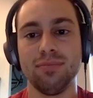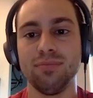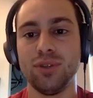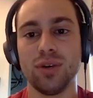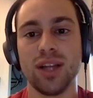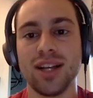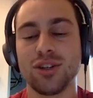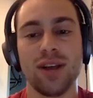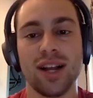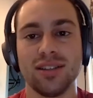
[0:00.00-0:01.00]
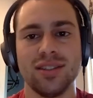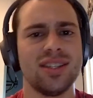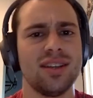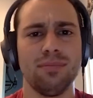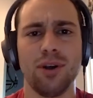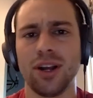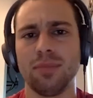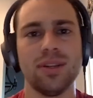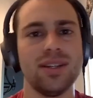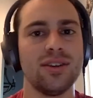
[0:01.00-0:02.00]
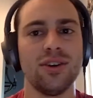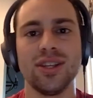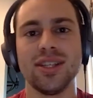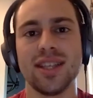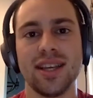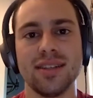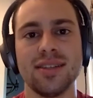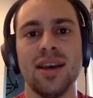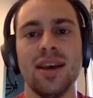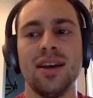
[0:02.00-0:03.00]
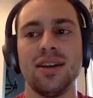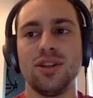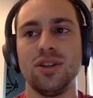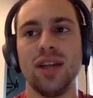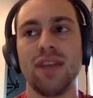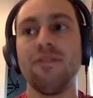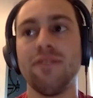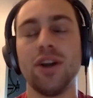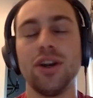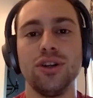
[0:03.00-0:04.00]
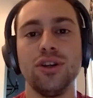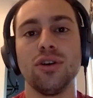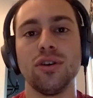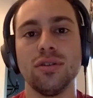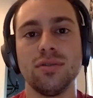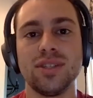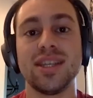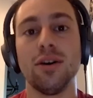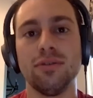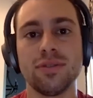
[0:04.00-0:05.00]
utilize Craigslist and Marketplace and all these things to like fund yourself.